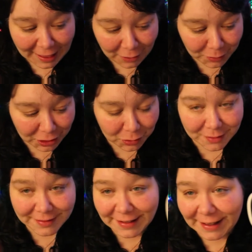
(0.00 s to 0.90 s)
How
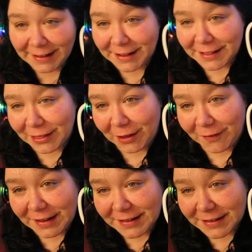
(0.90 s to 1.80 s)
cute is that? I
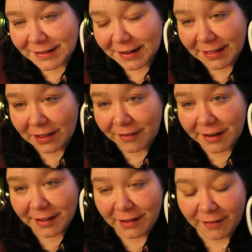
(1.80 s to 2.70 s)
love it. I love
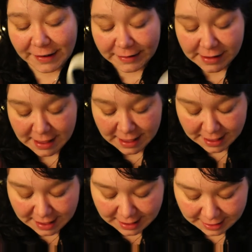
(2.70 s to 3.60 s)
it. I love it.
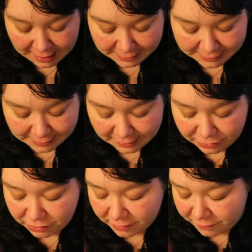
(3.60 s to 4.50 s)
And
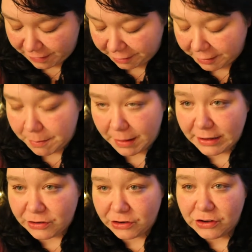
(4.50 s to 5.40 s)
it's just very
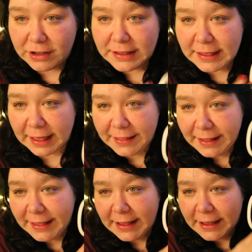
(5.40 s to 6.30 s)
much
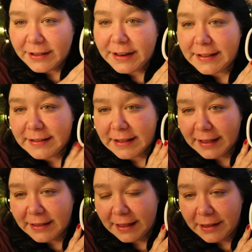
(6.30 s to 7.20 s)
Kelly. Like, I
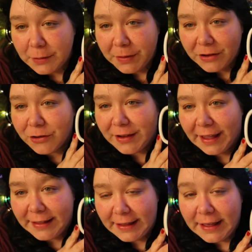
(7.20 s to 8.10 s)
could picture
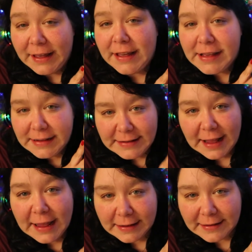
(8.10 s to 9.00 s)
Kelly
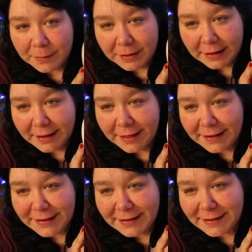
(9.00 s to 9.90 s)
saying something like
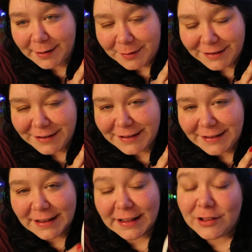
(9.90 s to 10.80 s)
this. So it's
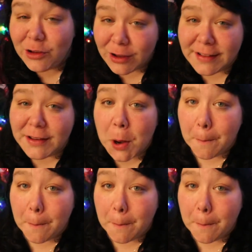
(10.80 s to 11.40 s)
just